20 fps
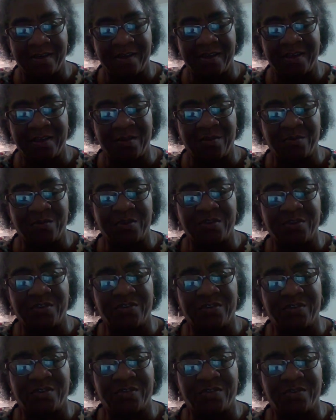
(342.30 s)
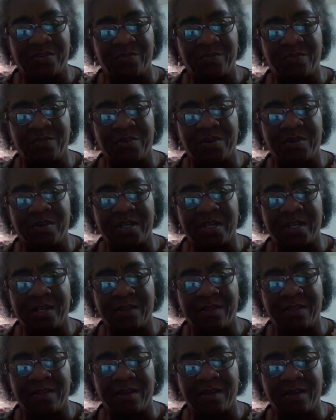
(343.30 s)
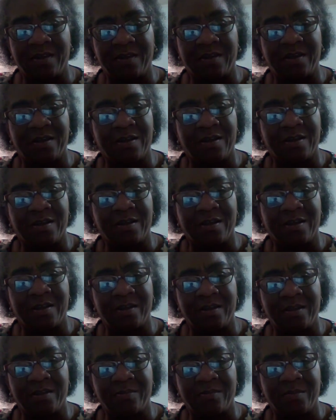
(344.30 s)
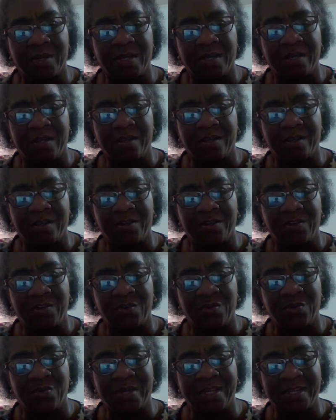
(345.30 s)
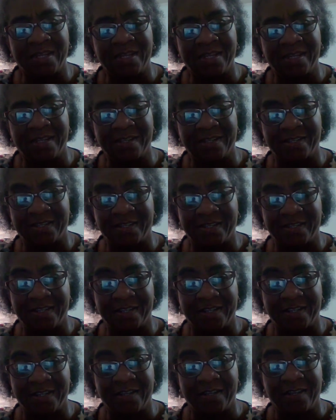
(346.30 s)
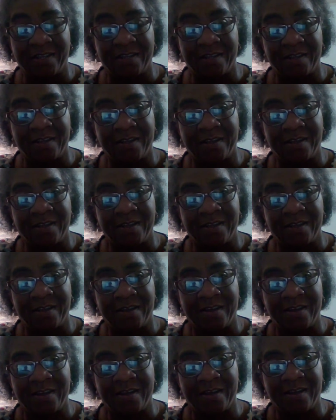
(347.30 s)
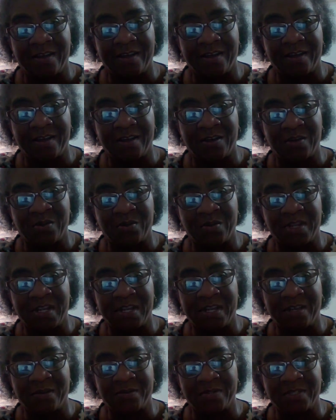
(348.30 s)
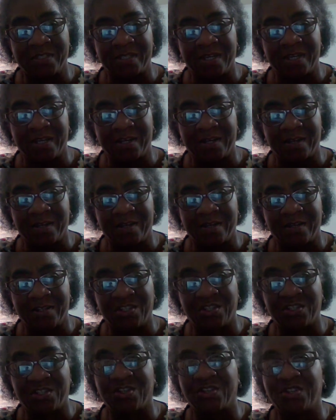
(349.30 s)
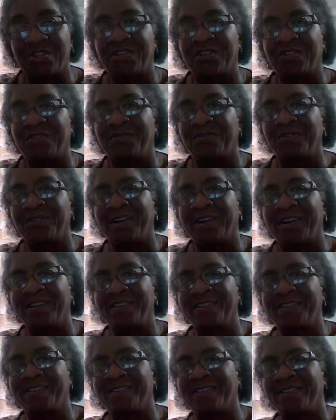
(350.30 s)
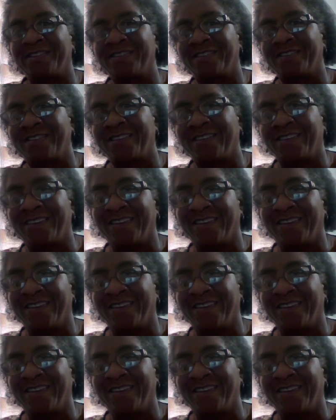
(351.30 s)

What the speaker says: It was bought, I think, in my 20s when I was searching for answers.